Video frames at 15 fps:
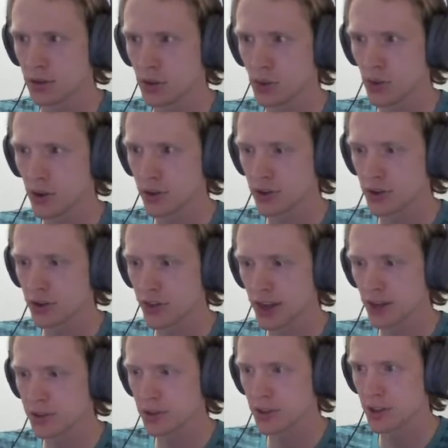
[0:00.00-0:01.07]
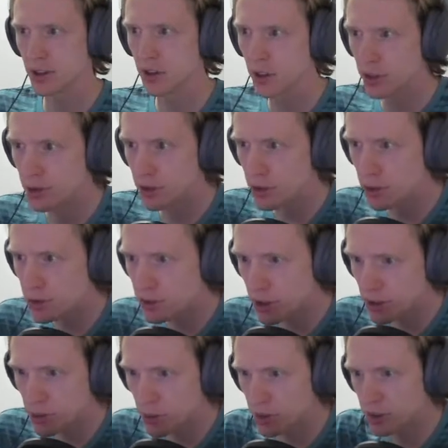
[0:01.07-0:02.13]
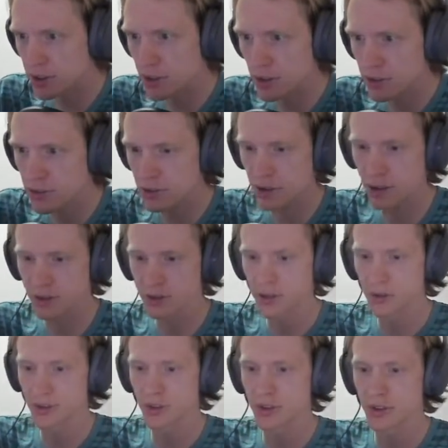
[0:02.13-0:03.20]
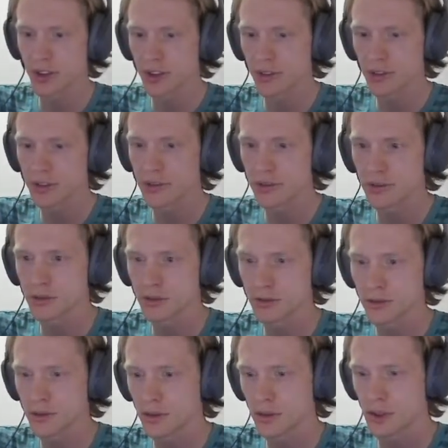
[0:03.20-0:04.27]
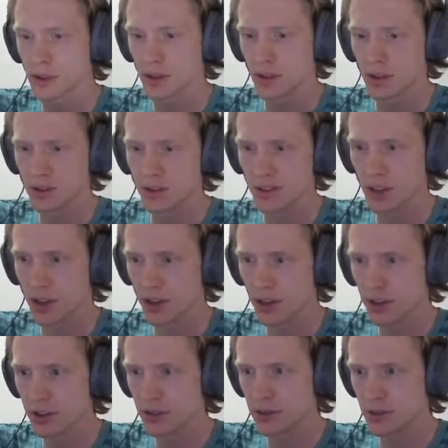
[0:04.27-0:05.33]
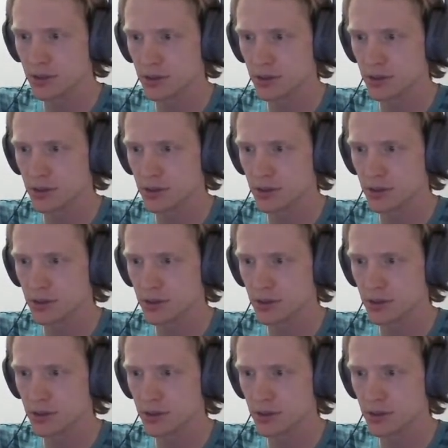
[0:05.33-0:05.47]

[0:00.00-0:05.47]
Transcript: 200,000 health, or is that 20,000? Yeah, 200,000. It's nothing.